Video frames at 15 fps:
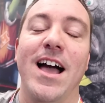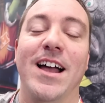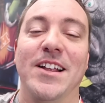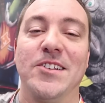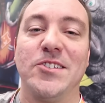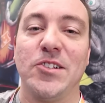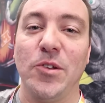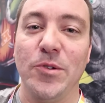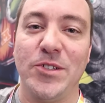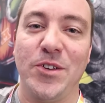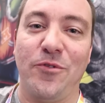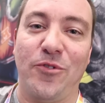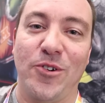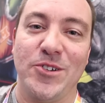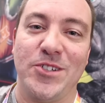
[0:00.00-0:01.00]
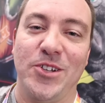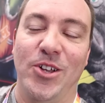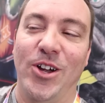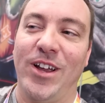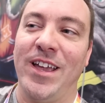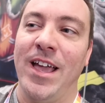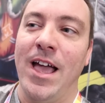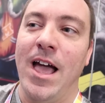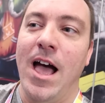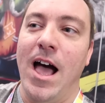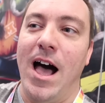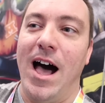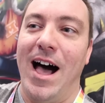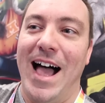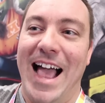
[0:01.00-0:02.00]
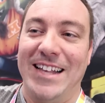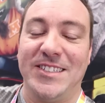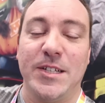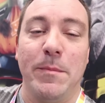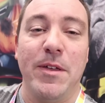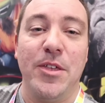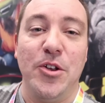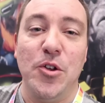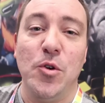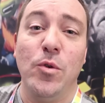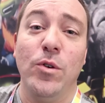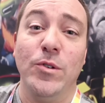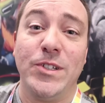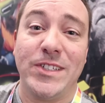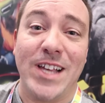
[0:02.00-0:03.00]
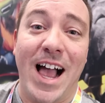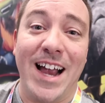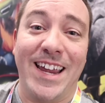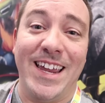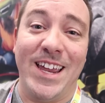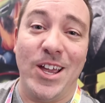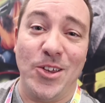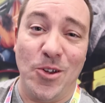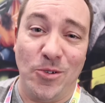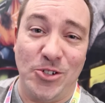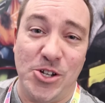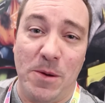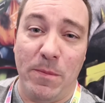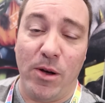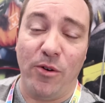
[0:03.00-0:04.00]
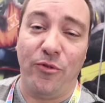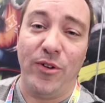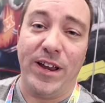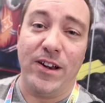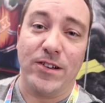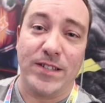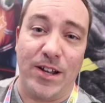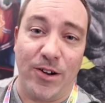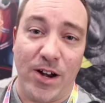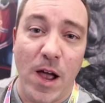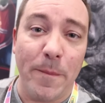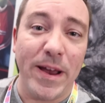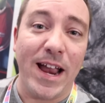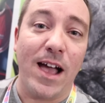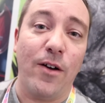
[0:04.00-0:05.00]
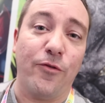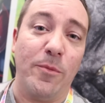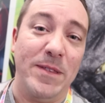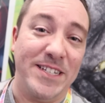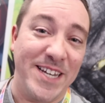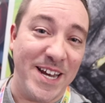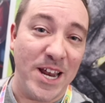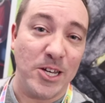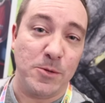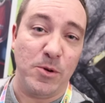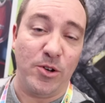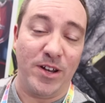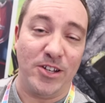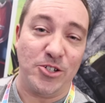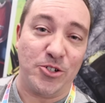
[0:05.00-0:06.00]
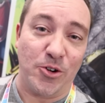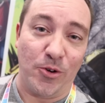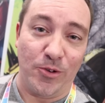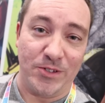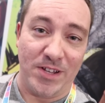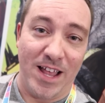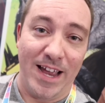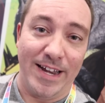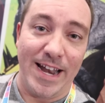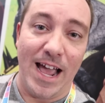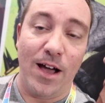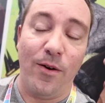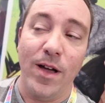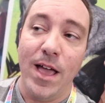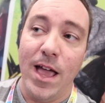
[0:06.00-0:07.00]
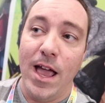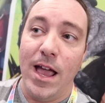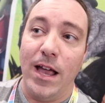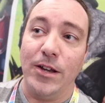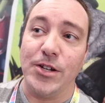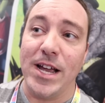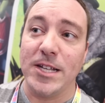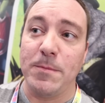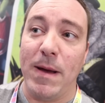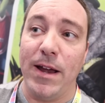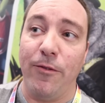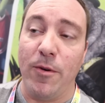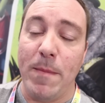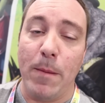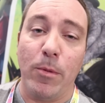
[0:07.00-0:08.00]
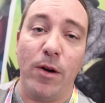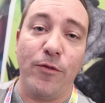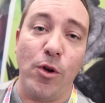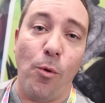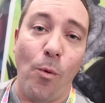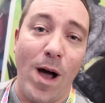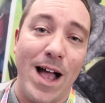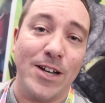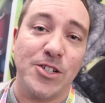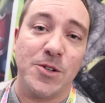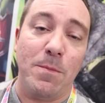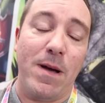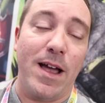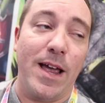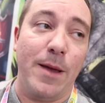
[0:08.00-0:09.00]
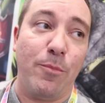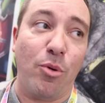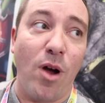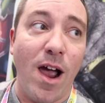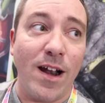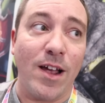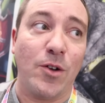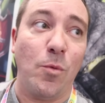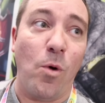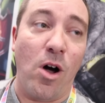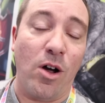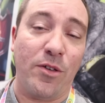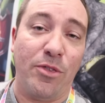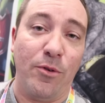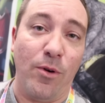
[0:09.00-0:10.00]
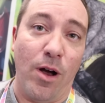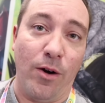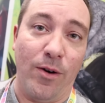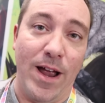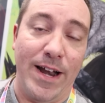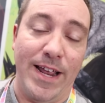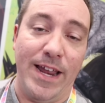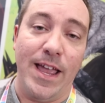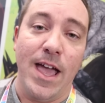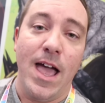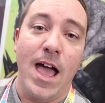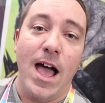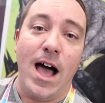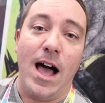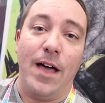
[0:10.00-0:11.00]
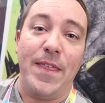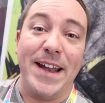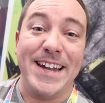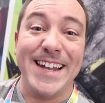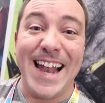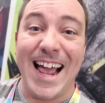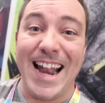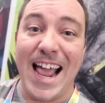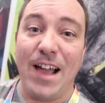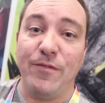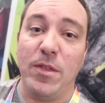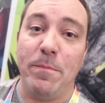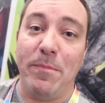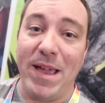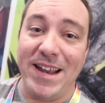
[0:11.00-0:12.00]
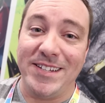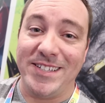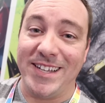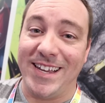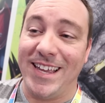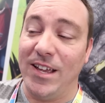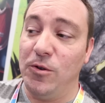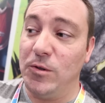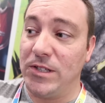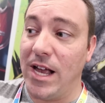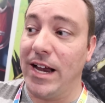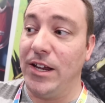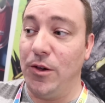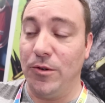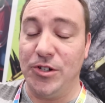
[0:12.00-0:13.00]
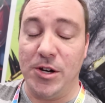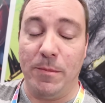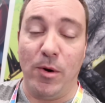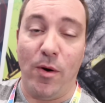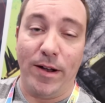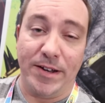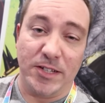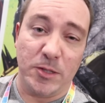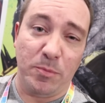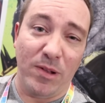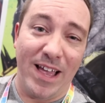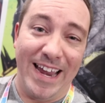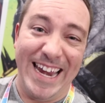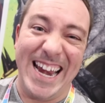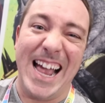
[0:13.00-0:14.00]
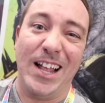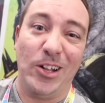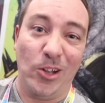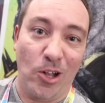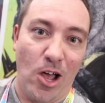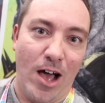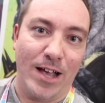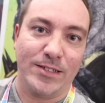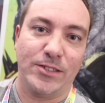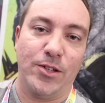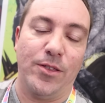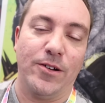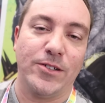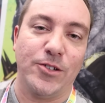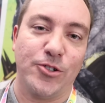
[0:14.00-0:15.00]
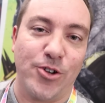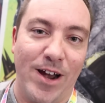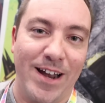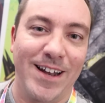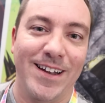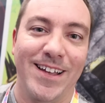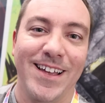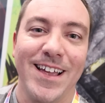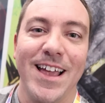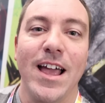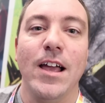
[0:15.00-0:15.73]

an exclusive first look uh, at some of the new Usagi Yojimbo figures that are coming out from the Teenage Mutant Ninja Turtles line. Now, as you guys might remember if you watched my product walkthrough already, uh, they did not have the basic Usagi Yojimbo on display. He got lost, so they're still trying to...